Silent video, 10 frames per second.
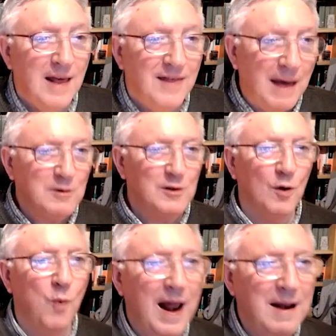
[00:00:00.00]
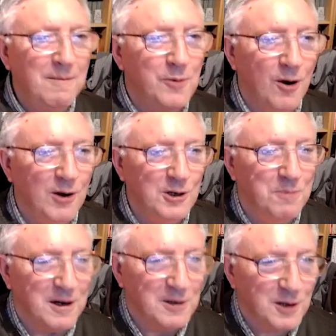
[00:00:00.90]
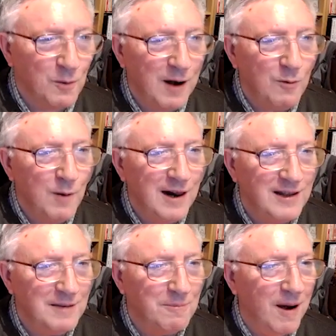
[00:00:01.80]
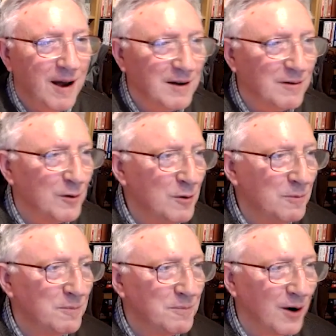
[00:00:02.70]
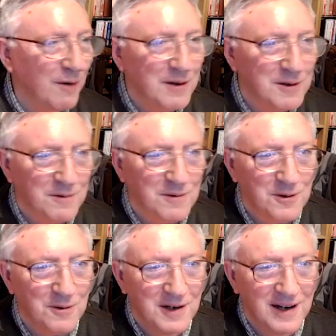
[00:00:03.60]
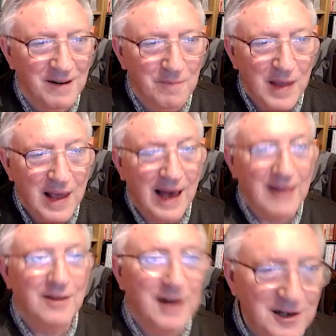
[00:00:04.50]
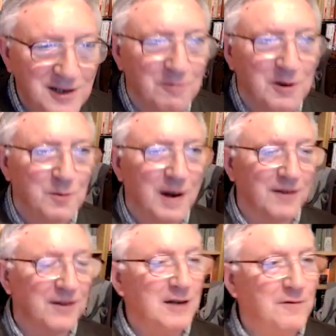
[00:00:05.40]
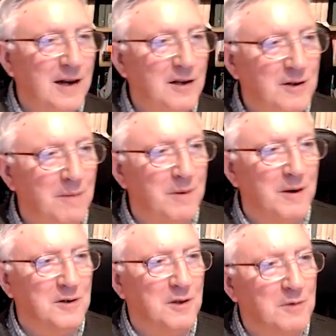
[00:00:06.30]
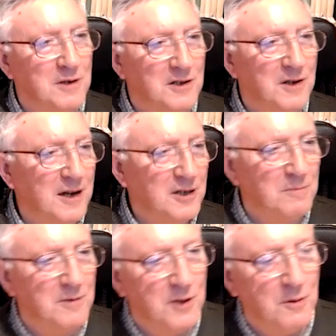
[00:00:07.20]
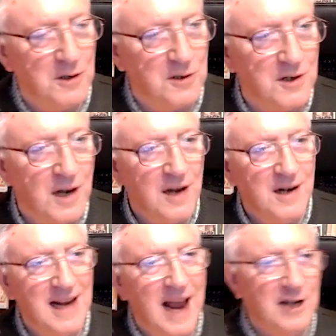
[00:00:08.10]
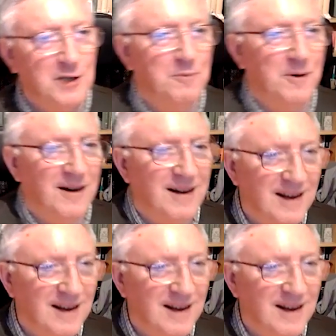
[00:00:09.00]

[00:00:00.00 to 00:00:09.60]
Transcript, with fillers: That was the one prosperous, the one wealthy part of the whole province of Judea. And the reason it was wealthy is very simple because there was a sizable Jewish diaspora.